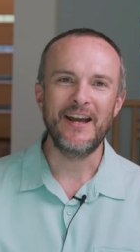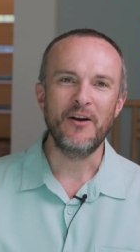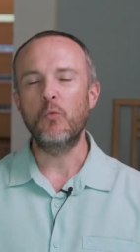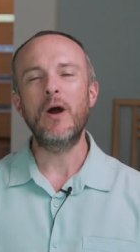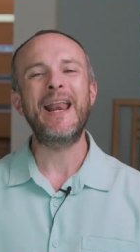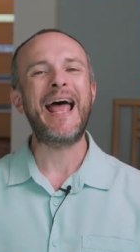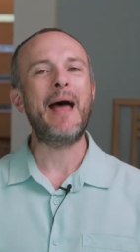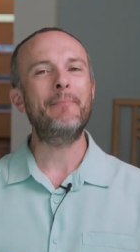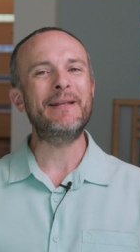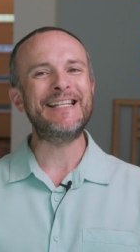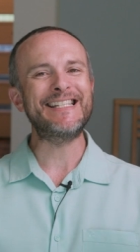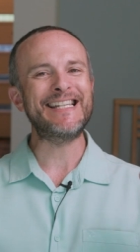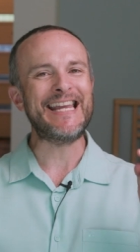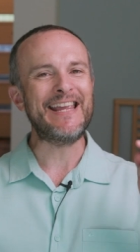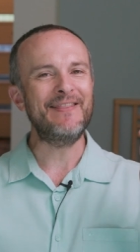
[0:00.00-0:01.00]
What
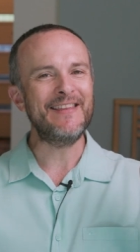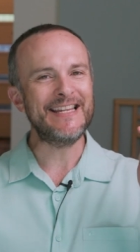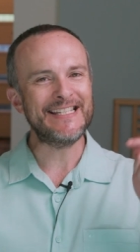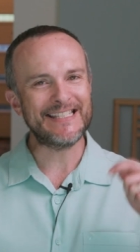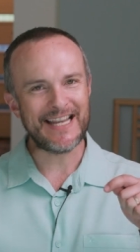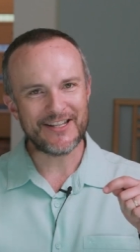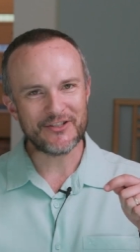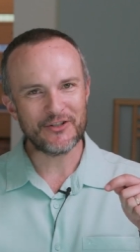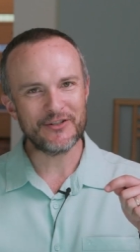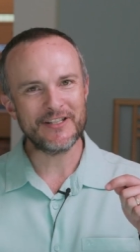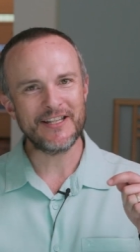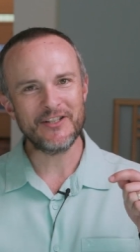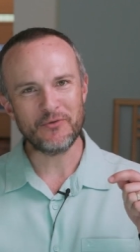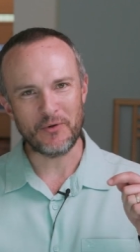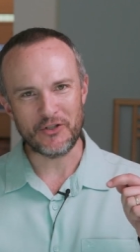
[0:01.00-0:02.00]
happens in these sensors
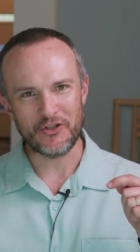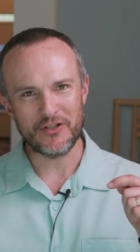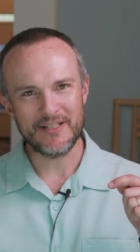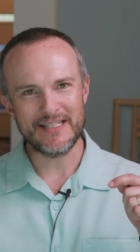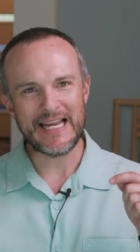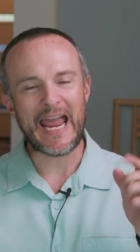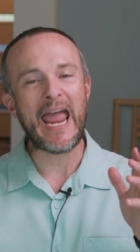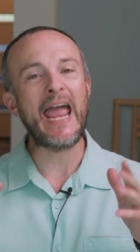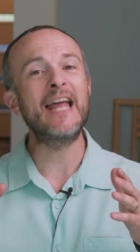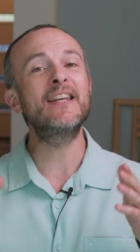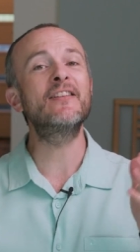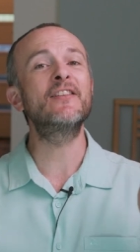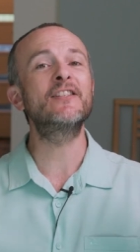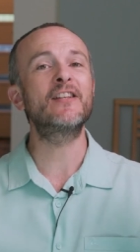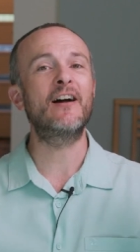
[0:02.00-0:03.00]
and switches,
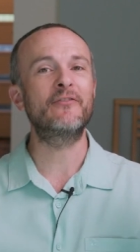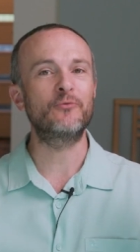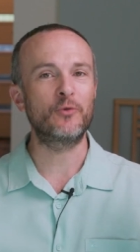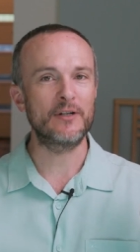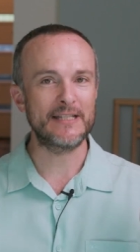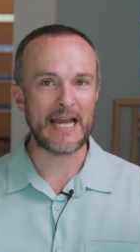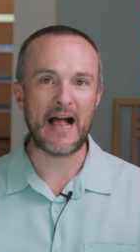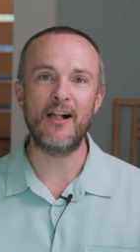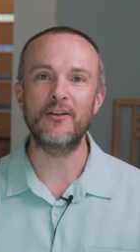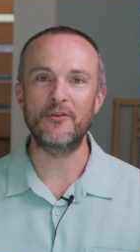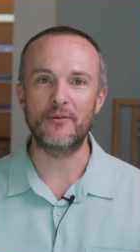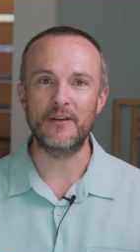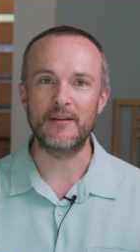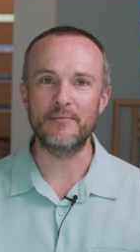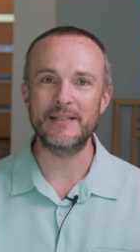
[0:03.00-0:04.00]
and in the software's
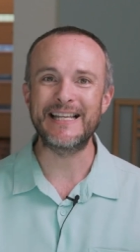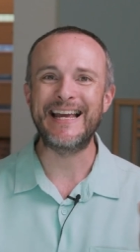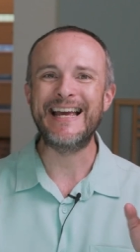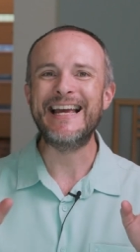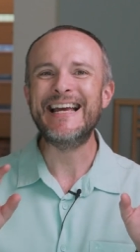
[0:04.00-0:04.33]
algorithms,